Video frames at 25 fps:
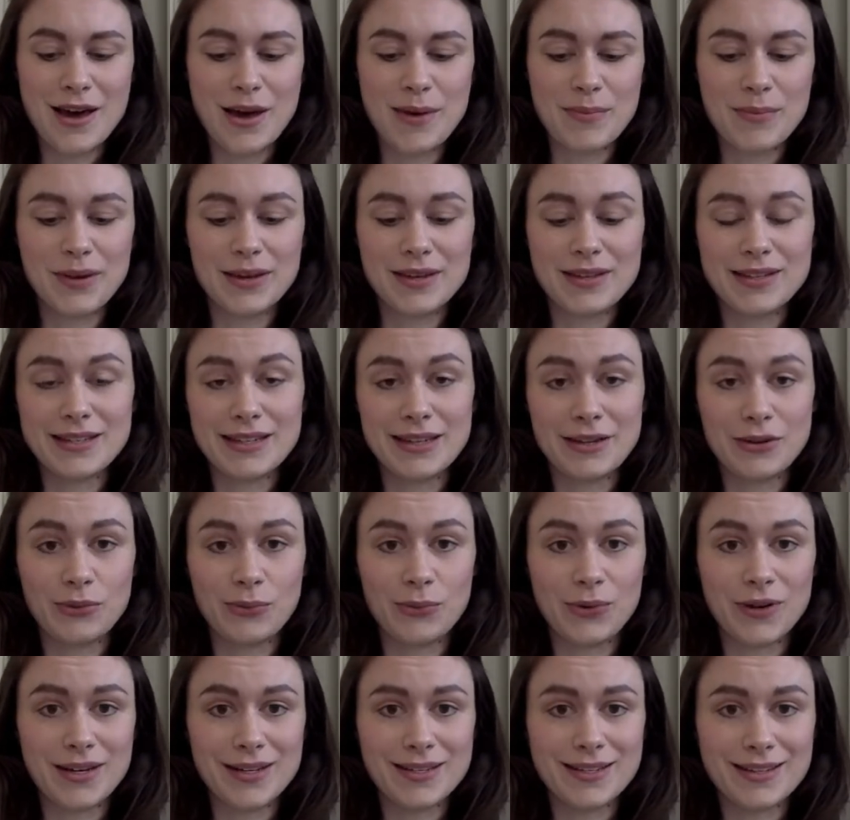Because Leon
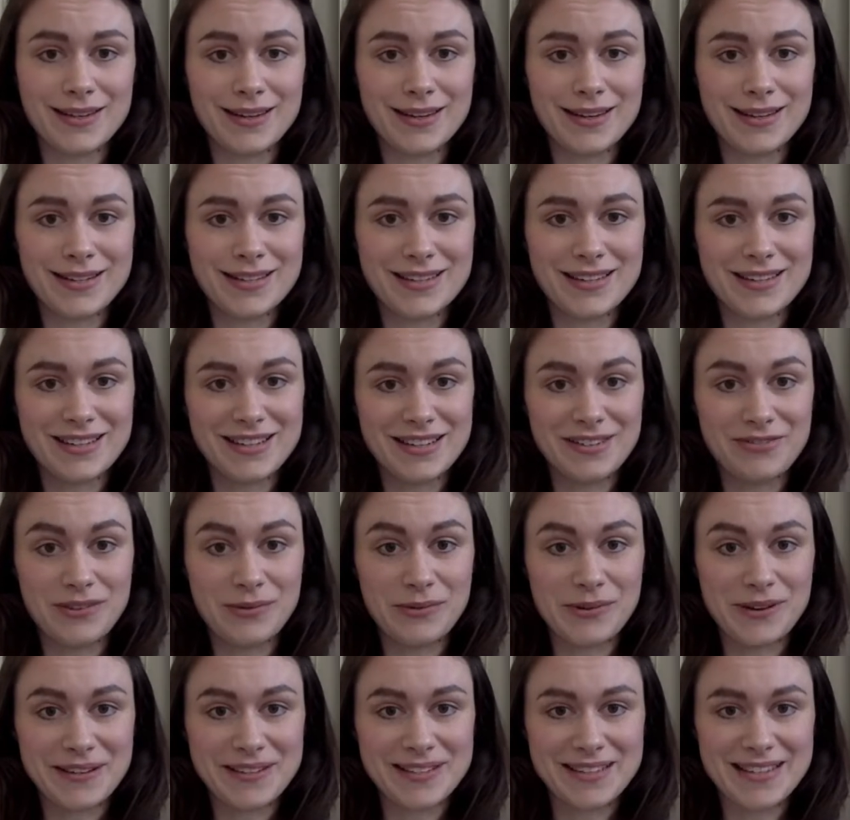works nights and
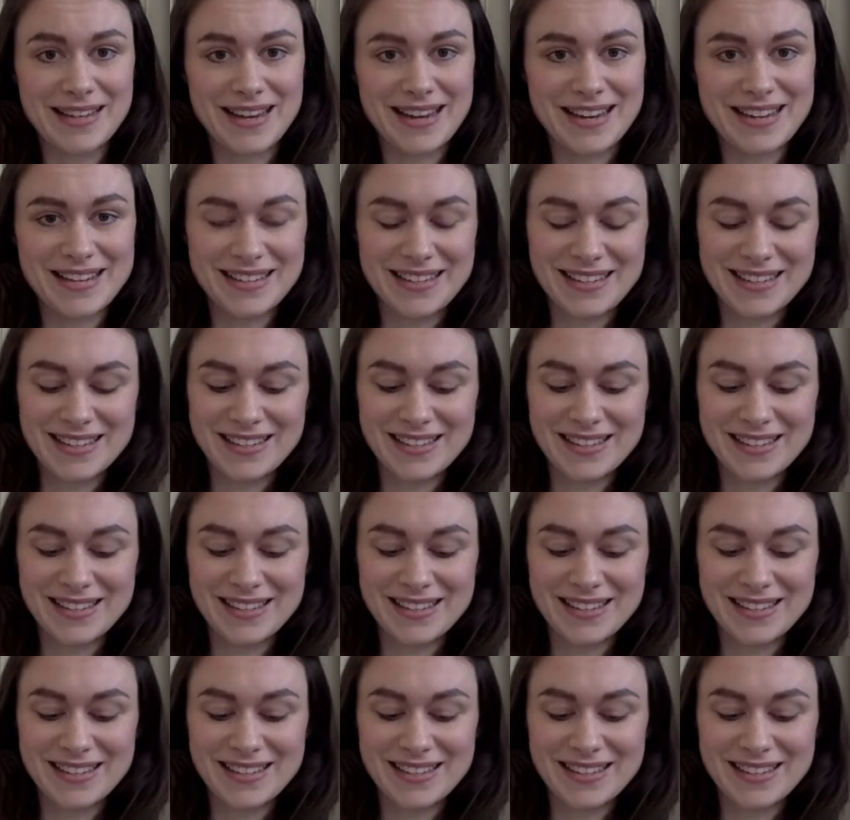Tiffy works days.